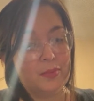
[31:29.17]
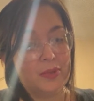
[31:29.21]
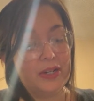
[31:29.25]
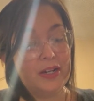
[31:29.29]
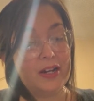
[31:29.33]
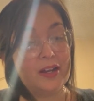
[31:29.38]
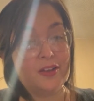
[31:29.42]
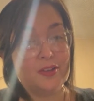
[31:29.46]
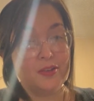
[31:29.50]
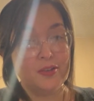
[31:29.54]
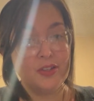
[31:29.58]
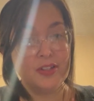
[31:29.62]

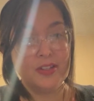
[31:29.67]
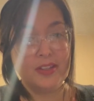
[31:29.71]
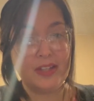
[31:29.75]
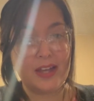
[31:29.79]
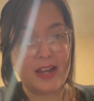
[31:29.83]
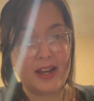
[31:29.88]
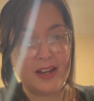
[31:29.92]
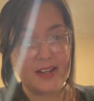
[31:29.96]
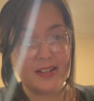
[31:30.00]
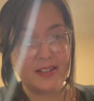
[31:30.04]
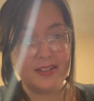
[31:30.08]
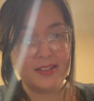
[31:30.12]
other than
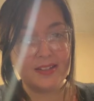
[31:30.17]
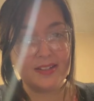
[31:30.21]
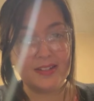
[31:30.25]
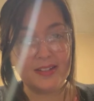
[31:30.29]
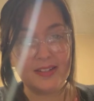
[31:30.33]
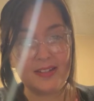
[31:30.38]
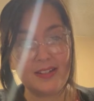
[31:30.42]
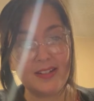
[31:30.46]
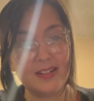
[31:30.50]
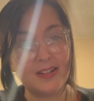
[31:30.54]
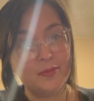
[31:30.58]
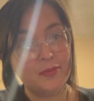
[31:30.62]
that,
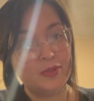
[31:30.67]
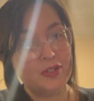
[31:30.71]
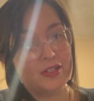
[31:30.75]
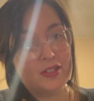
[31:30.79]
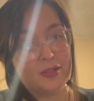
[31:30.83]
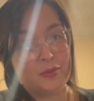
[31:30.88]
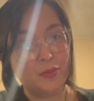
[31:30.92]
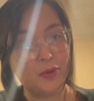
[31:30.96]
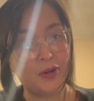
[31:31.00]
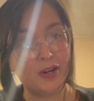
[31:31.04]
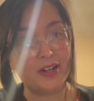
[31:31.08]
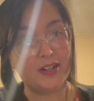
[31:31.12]
it's going to be a
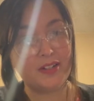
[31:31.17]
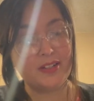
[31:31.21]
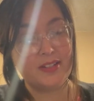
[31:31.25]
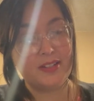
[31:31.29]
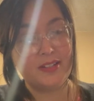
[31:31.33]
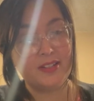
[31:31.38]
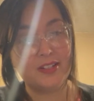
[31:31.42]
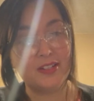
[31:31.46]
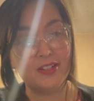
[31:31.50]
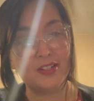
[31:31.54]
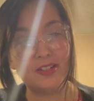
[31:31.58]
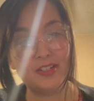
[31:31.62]

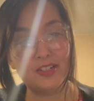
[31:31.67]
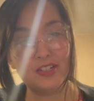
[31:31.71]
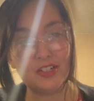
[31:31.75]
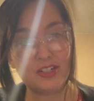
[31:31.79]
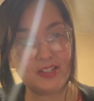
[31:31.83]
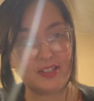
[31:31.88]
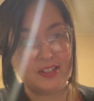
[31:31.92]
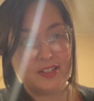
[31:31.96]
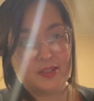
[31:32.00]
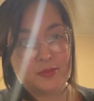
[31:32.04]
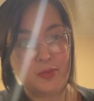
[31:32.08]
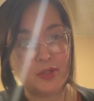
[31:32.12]
surprise
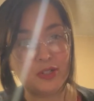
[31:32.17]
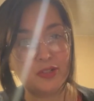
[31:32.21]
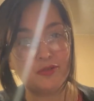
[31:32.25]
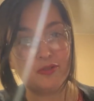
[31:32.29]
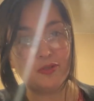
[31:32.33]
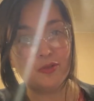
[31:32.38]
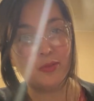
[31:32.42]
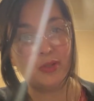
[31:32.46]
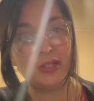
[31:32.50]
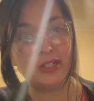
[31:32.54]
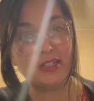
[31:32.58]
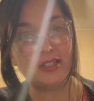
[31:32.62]
just as much for
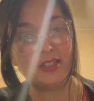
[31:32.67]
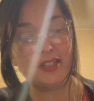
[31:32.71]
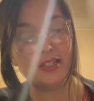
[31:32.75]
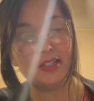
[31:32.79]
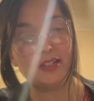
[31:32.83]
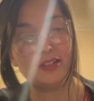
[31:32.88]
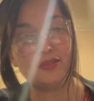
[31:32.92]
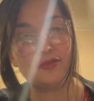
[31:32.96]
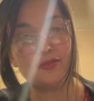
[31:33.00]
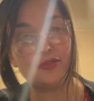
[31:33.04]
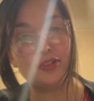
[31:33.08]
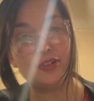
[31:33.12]
me as it
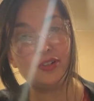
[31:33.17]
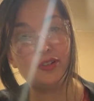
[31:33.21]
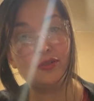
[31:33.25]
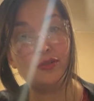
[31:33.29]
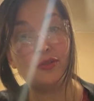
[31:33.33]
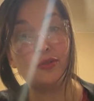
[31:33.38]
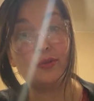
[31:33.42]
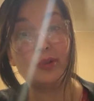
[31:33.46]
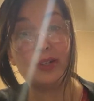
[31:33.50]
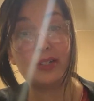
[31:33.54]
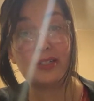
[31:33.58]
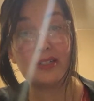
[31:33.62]
is for you
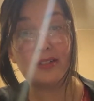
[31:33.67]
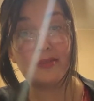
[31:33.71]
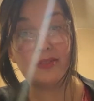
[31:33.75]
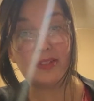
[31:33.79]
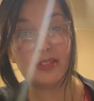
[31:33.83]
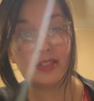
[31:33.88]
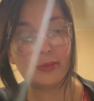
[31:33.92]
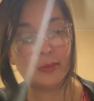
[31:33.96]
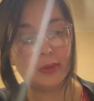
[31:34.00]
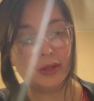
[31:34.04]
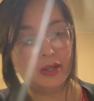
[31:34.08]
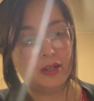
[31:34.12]
the rest of this
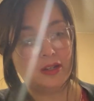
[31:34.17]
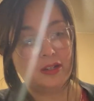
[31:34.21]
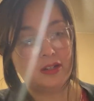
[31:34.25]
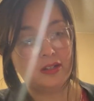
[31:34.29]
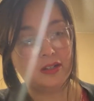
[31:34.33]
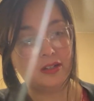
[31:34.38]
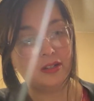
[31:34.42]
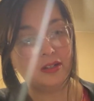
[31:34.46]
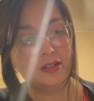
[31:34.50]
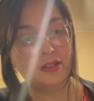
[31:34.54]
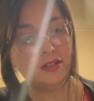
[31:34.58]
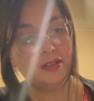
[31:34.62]
week.
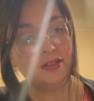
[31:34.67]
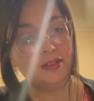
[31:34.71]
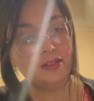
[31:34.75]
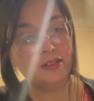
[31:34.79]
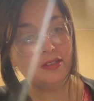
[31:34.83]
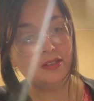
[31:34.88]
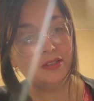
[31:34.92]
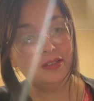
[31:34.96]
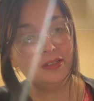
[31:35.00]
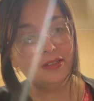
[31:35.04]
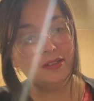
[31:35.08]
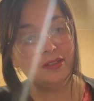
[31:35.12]

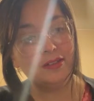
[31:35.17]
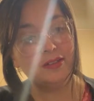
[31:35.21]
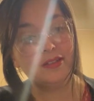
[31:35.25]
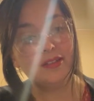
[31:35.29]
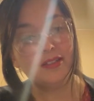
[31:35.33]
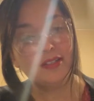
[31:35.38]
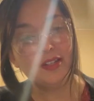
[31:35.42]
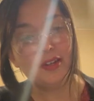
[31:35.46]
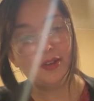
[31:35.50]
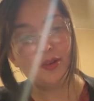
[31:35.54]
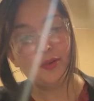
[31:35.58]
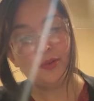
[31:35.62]

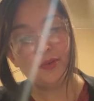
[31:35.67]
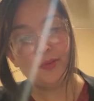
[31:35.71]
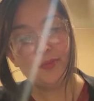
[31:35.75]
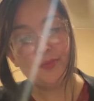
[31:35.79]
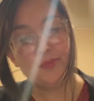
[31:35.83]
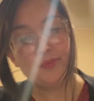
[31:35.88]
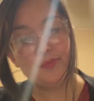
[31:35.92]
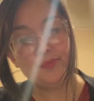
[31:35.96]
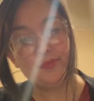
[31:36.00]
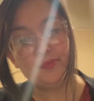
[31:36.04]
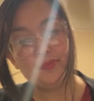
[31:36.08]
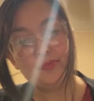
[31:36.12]
So
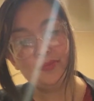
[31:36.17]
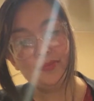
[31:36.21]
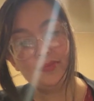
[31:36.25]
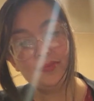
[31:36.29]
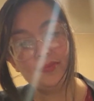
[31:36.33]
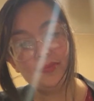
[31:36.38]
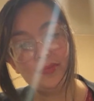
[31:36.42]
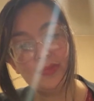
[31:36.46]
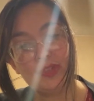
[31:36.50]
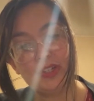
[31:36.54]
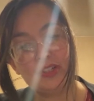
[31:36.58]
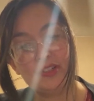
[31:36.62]

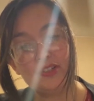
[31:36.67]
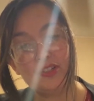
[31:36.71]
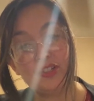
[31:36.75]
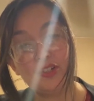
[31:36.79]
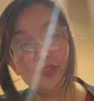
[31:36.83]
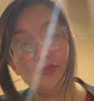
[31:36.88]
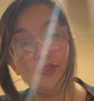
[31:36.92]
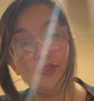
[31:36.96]
don't